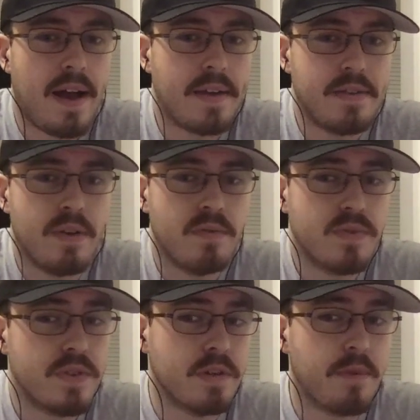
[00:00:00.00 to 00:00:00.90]
I don't
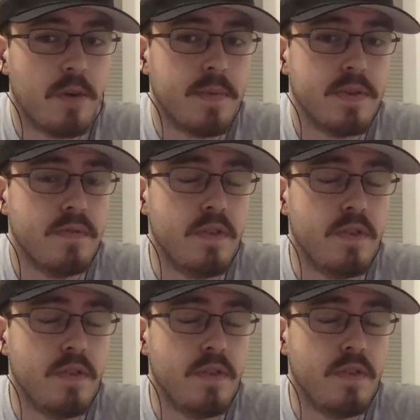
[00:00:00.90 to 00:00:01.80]
see a purpose of
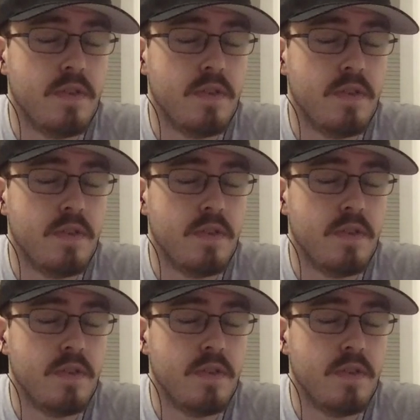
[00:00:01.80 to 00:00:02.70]
him ever coaching
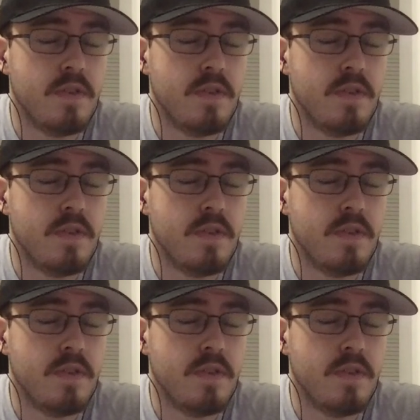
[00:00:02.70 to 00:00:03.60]
again.
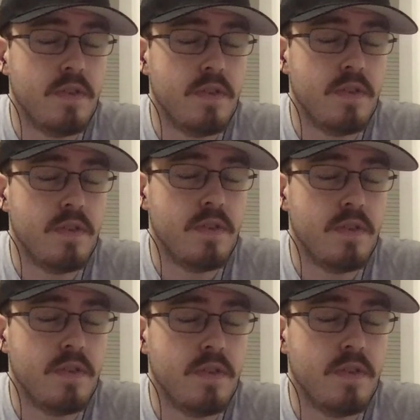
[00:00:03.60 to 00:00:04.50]
Who are
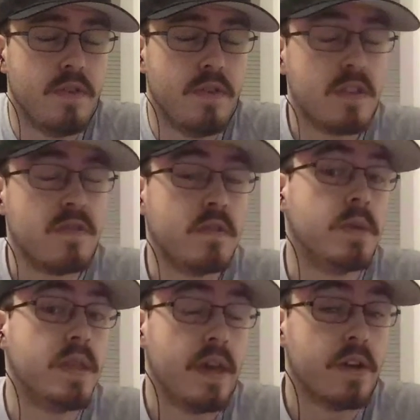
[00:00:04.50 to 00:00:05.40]
some candidates to
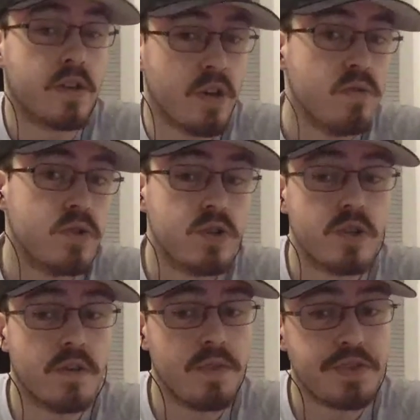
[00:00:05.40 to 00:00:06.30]
be the head coach
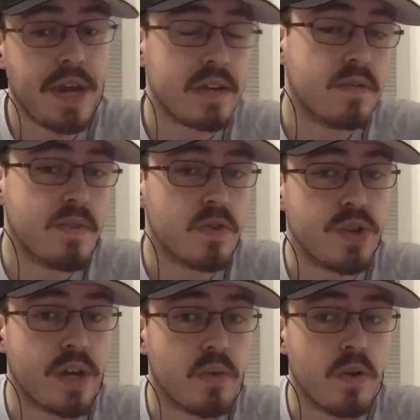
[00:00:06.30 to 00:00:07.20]
of the Jacksonville
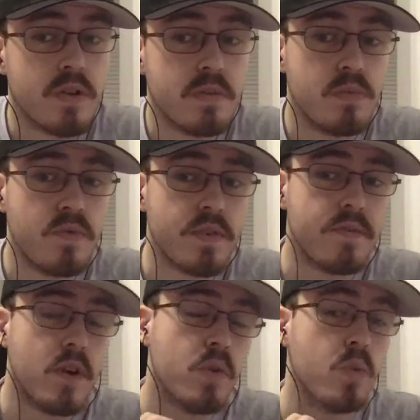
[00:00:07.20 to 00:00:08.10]
Jaguars moving
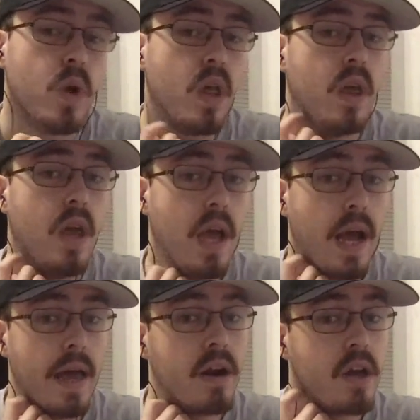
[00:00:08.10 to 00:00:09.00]
forward? Well,
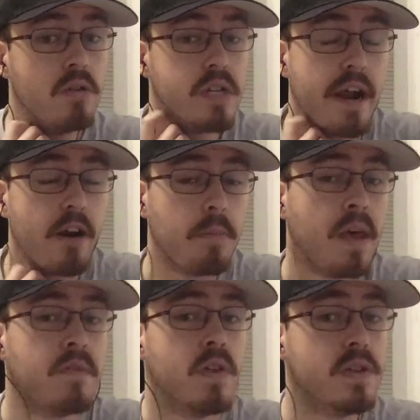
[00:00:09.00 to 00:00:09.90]
I don't know. Daryl
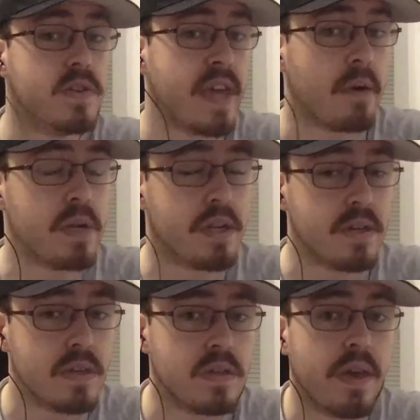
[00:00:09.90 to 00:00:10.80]
Bevel, let's see how he
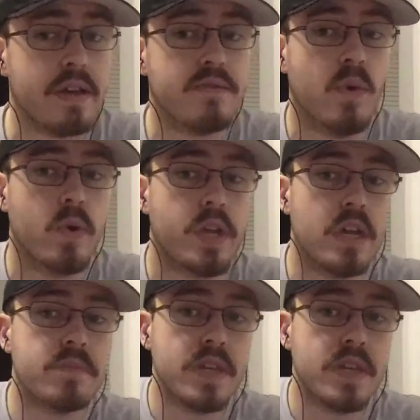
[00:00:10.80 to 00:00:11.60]
does these last four games.